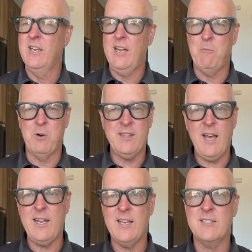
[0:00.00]
And what
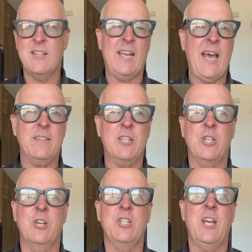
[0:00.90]
that is, the Catholic
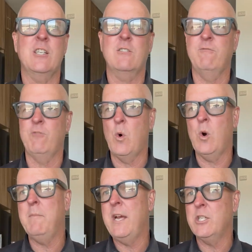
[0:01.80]
Church has
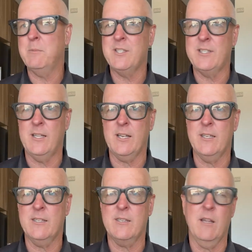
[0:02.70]
4 major
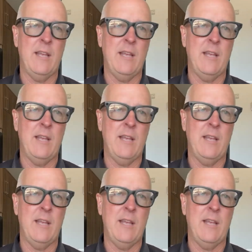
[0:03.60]
basilicas.